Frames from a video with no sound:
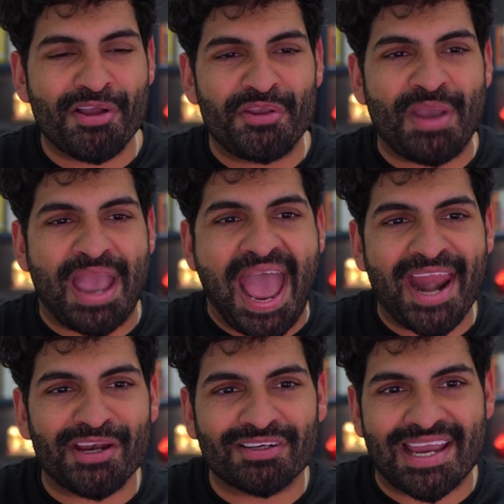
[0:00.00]
you added
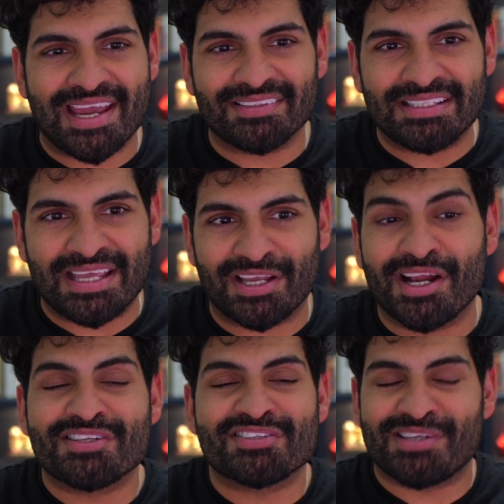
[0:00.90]
your calendar link,
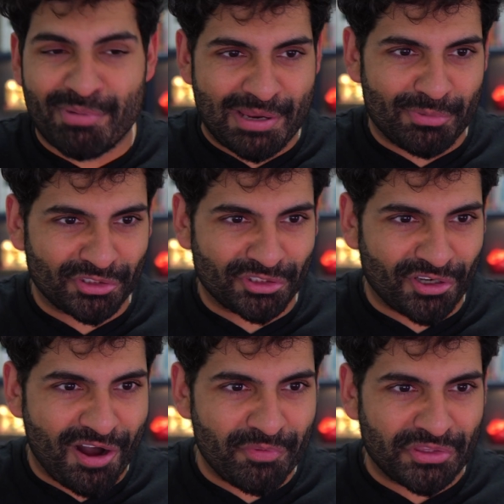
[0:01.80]
somebody booked a
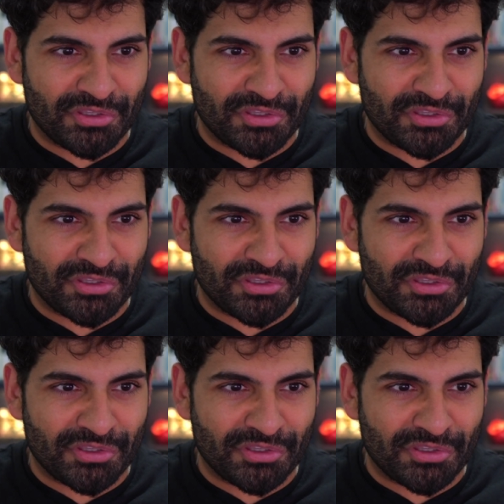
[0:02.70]
call with you.